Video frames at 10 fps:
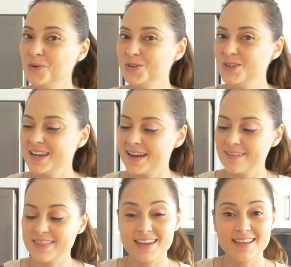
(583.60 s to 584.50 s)
warn you now,
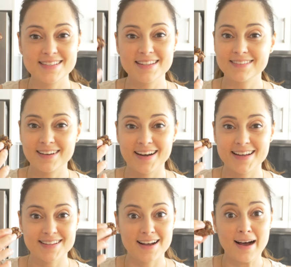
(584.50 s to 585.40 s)
these little
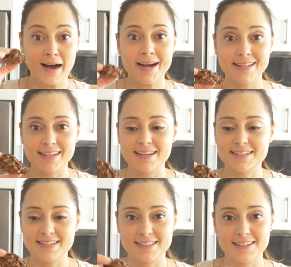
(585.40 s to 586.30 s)
guys are highly
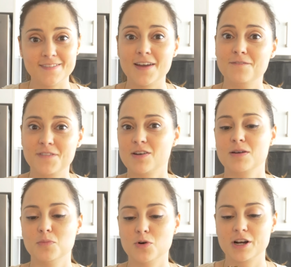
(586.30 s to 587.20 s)
addictive and very
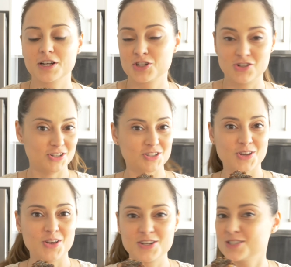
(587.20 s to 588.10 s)
moreish. So
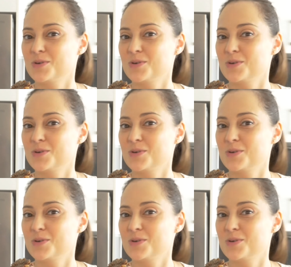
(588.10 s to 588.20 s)
you just